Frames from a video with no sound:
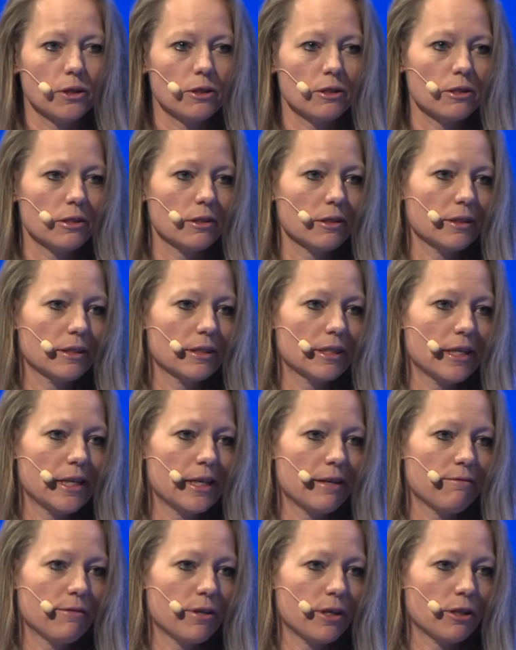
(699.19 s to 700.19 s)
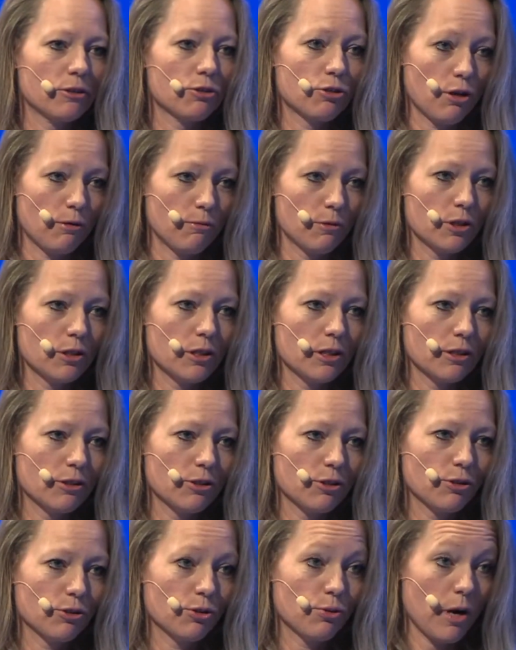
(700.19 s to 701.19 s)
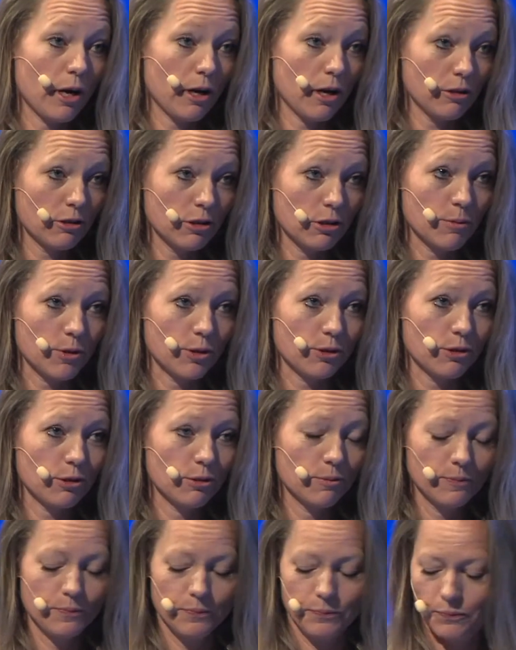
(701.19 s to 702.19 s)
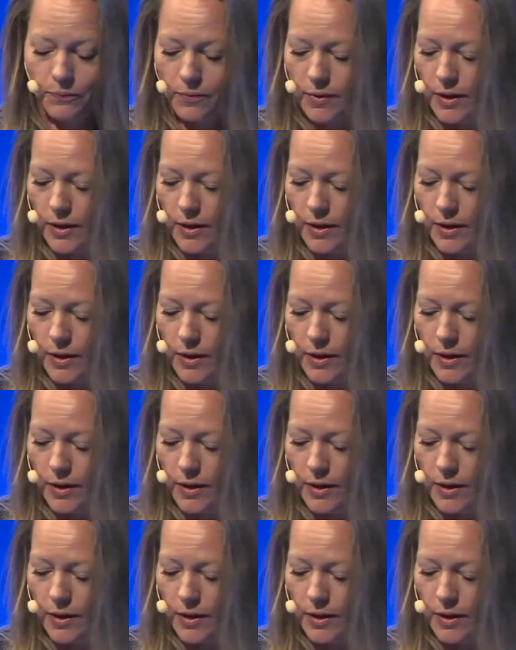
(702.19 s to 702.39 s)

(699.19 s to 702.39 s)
us deliver services to our customers.